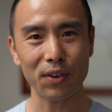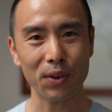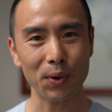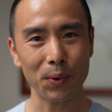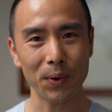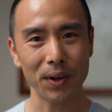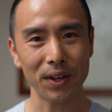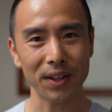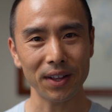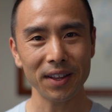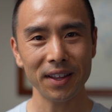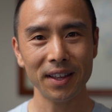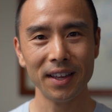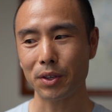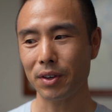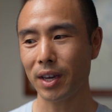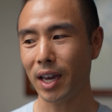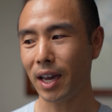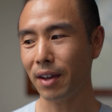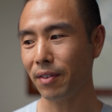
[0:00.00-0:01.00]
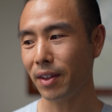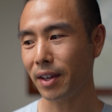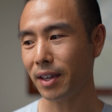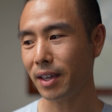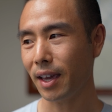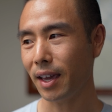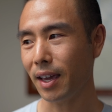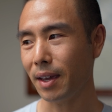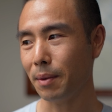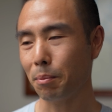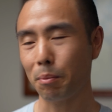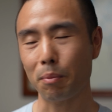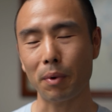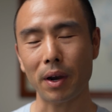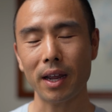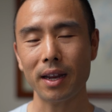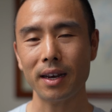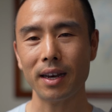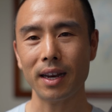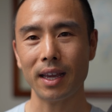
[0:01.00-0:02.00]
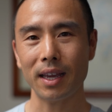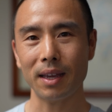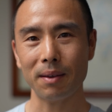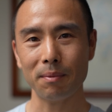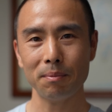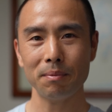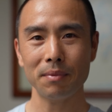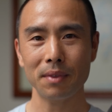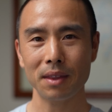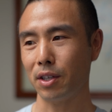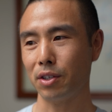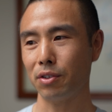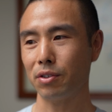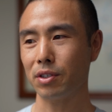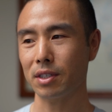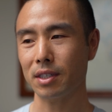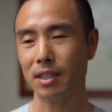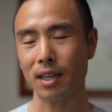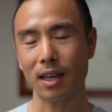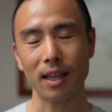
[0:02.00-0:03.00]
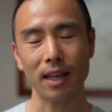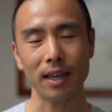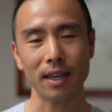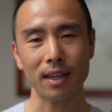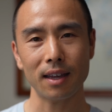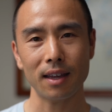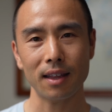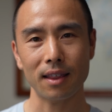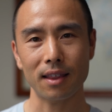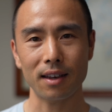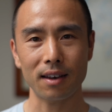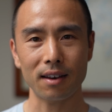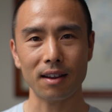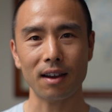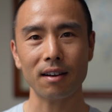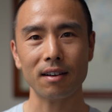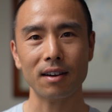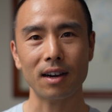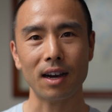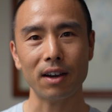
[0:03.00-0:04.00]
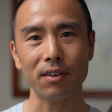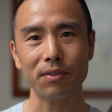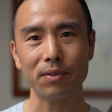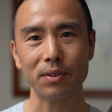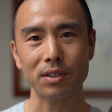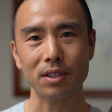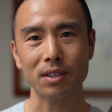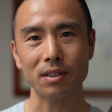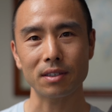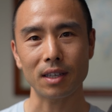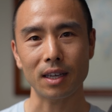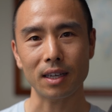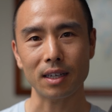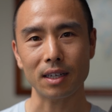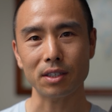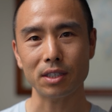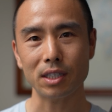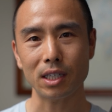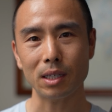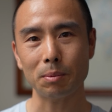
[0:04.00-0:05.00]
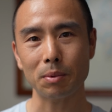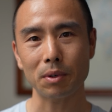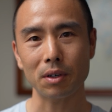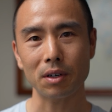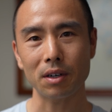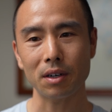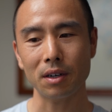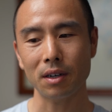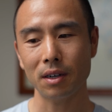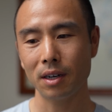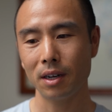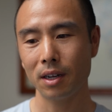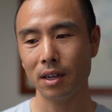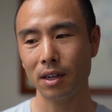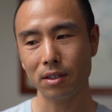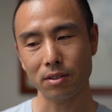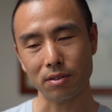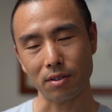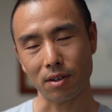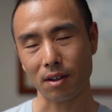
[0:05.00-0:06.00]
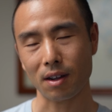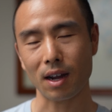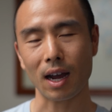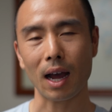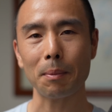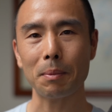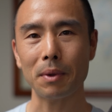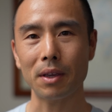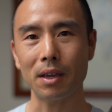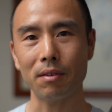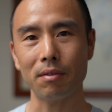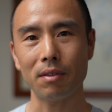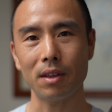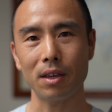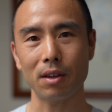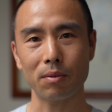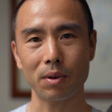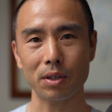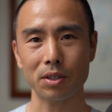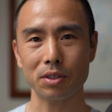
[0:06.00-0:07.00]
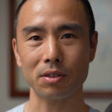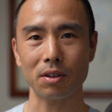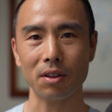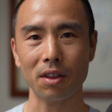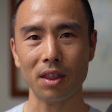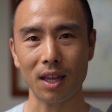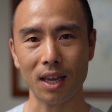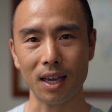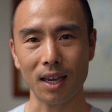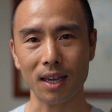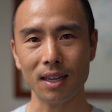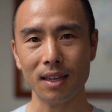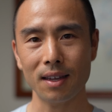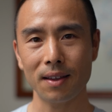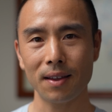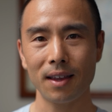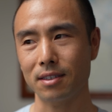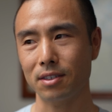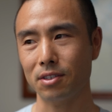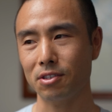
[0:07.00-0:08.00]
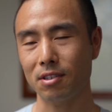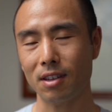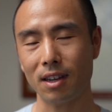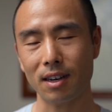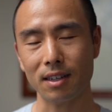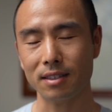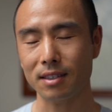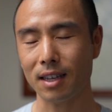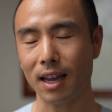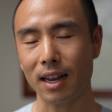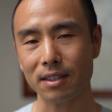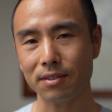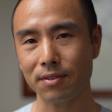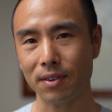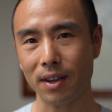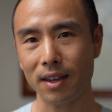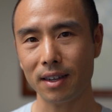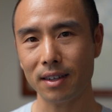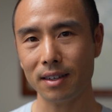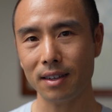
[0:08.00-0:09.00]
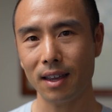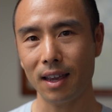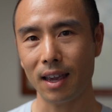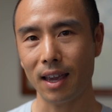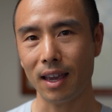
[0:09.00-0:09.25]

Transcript: if you will, when you have like a brand name and then you just get like the knockoff, which is like a cheaper sort of copy of the original thing. It's just not as satisfying.